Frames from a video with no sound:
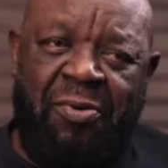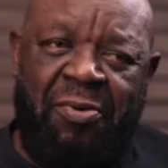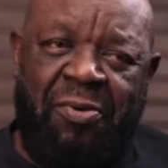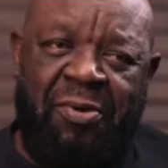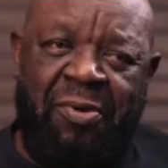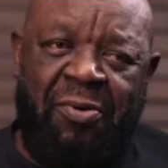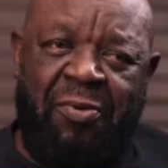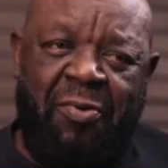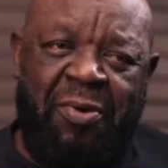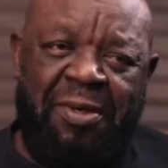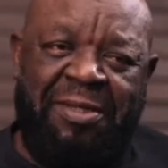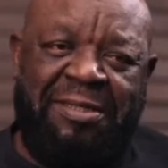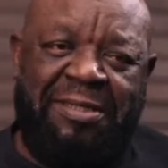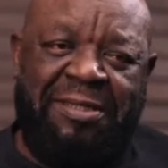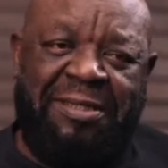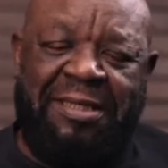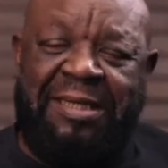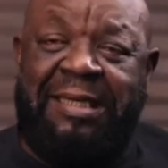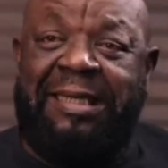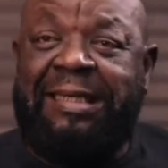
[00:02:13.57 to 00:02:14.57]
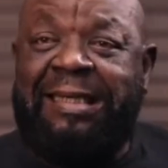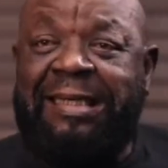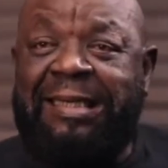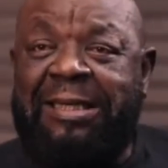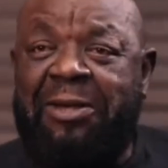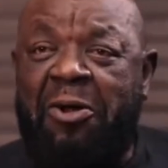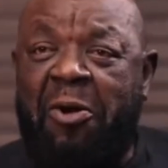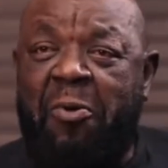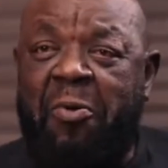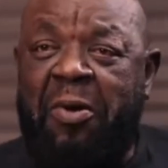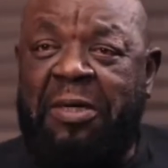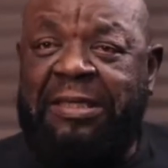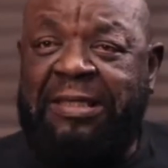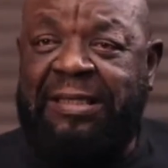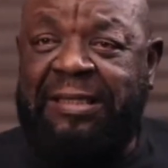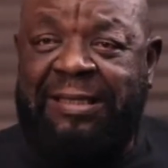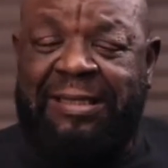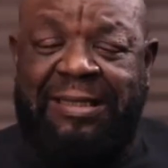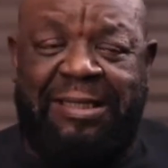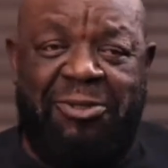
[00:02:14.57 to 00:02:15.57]
what he did or what
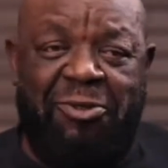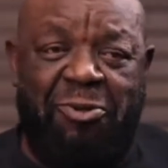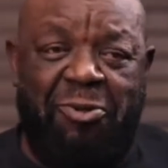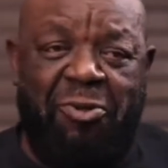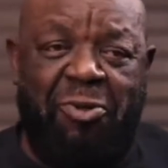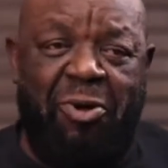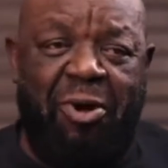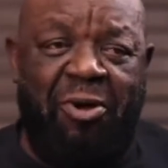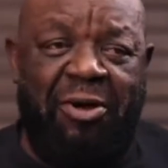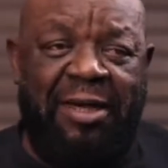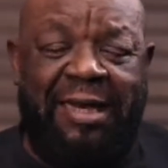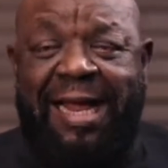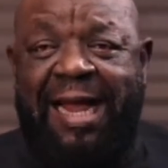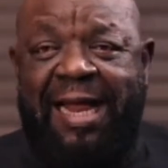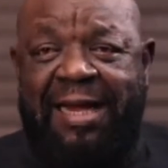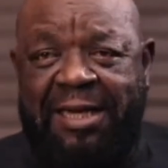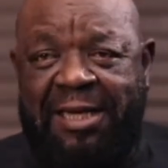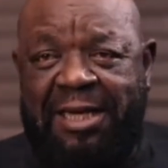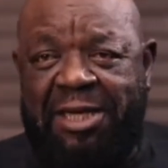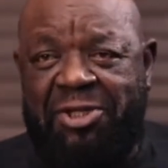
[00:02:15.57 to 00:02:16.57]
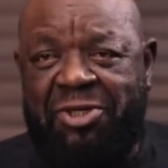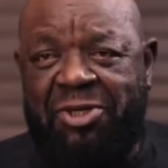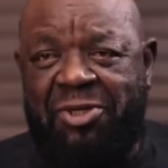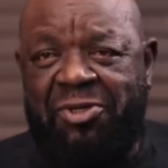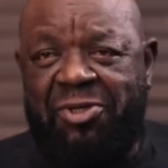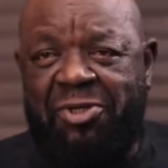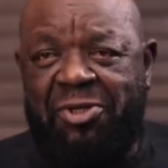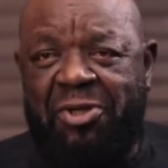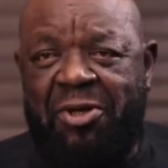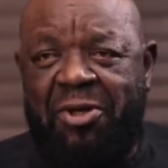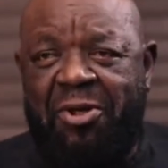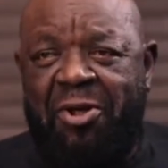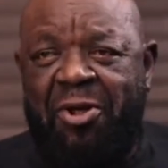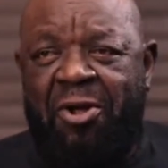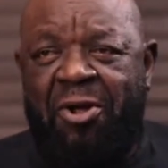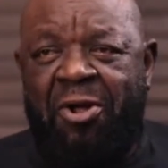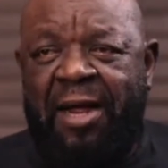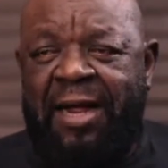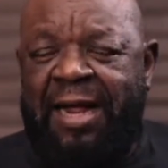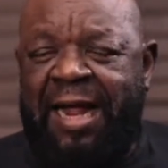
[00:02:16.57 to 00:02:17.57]
he didn't do or the allegations
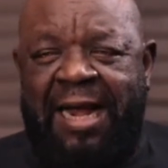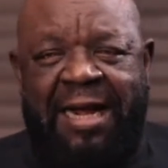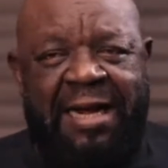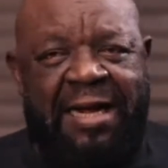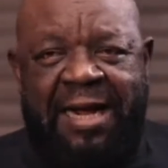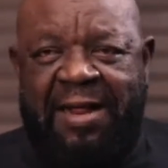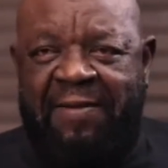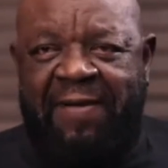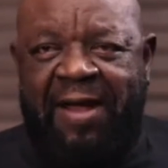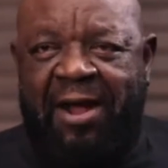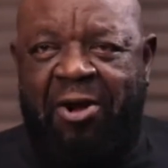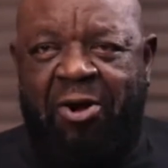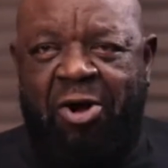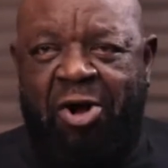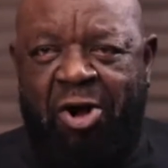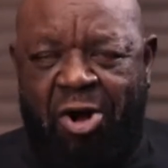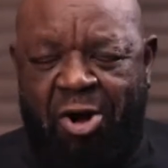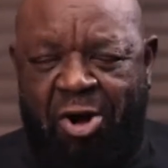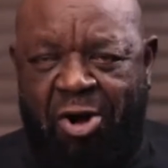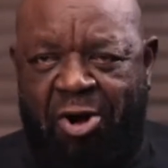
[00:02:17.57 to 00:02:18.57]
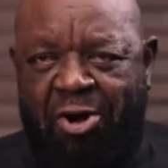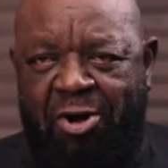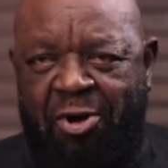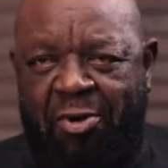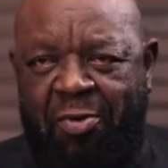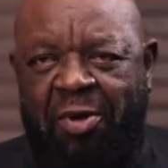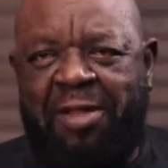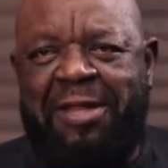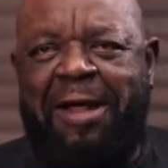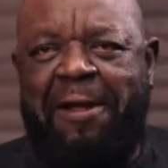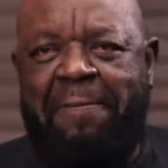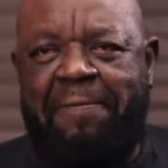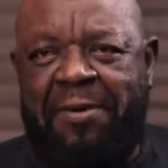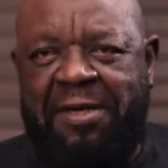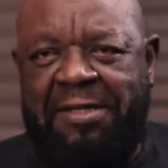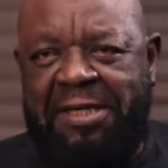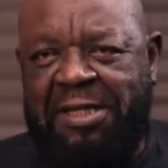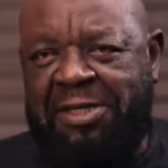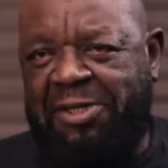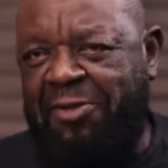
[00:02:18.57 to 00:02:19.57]
can never occur without
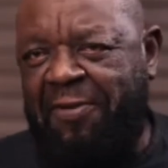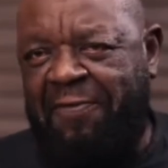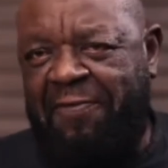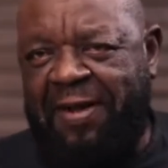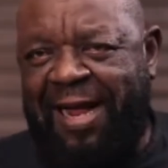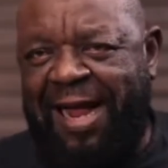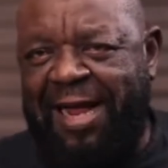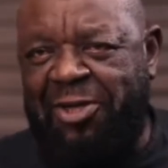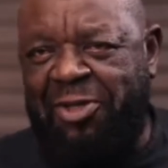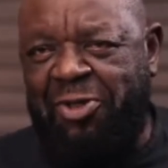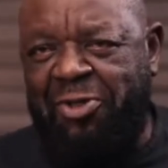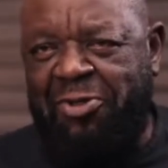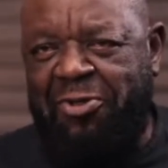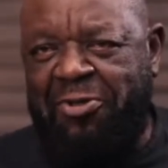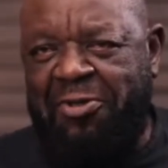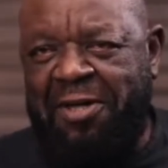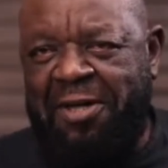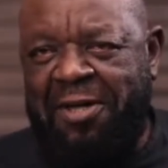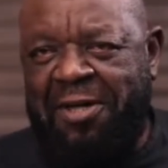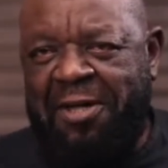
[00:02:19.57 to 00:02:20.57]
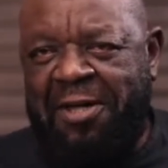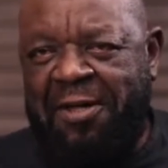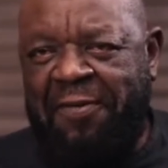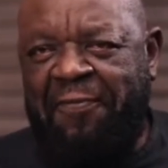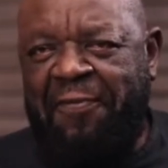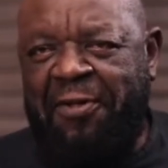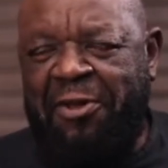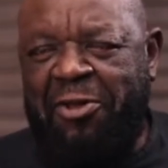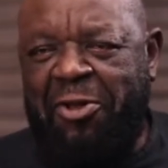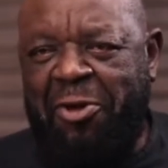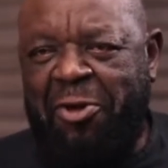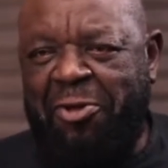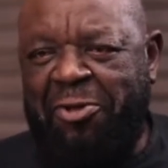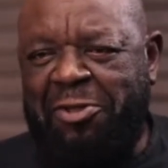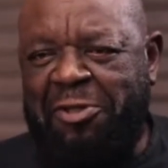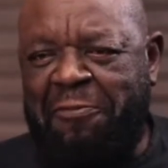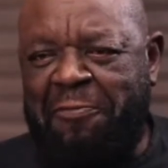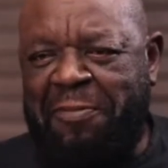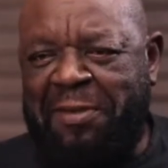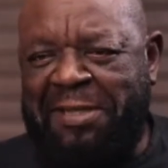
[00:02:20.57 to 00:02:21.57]
presence of counsel. If he
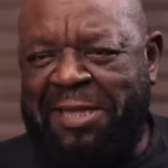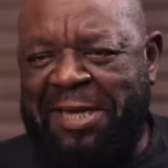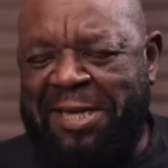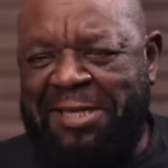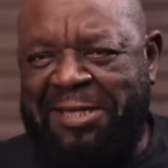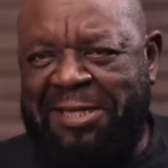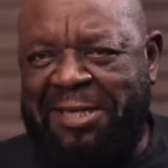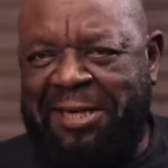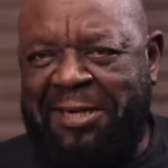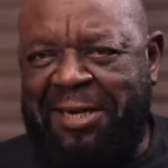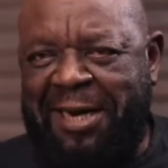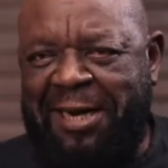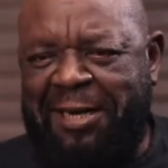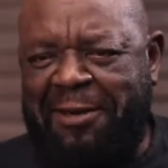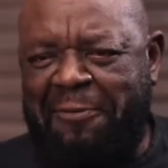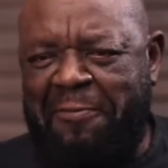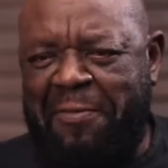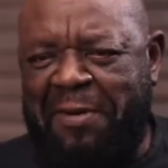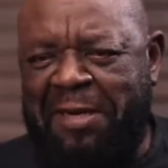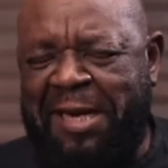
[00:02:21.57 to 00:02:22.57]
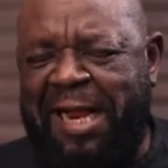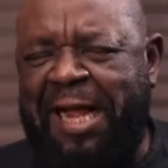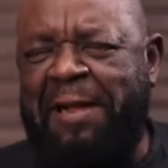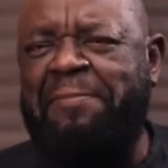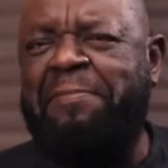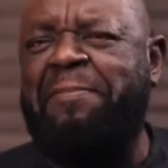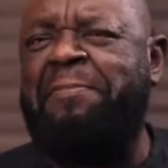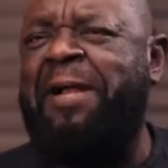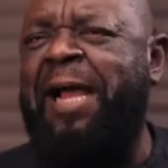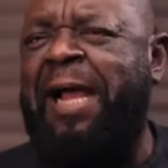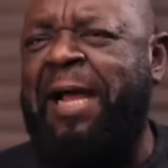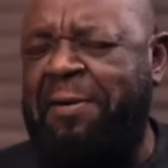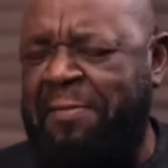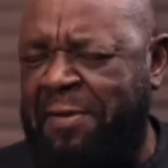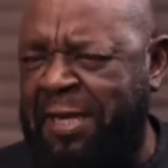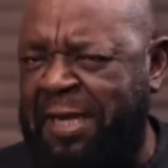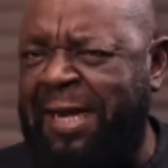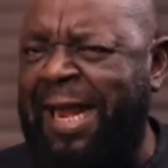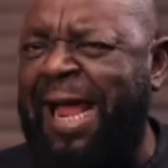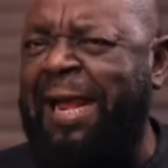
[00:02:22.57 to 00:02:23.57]
does, he'll be tempted and he'll be
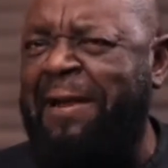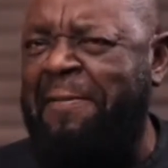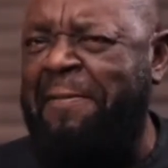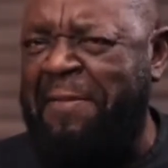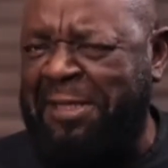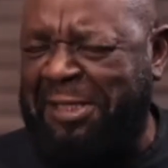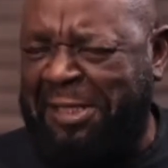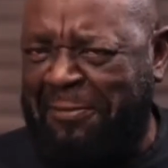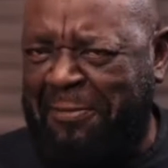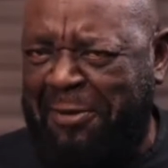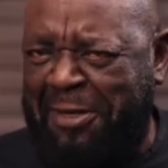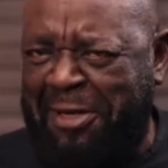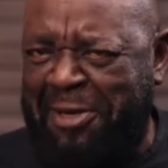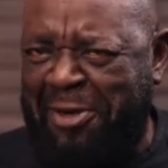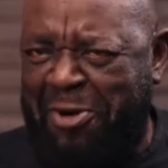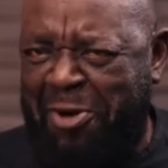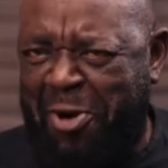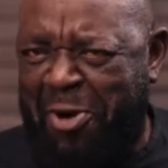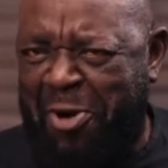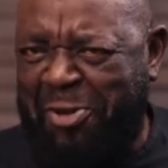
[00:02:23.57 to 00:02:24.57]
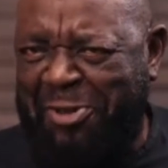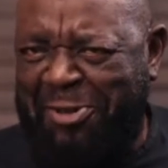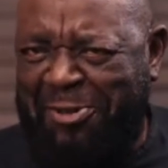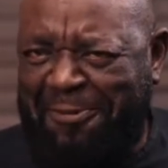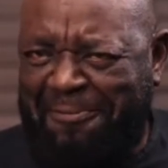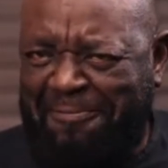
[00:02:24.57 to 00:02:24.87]
inadmissible in court.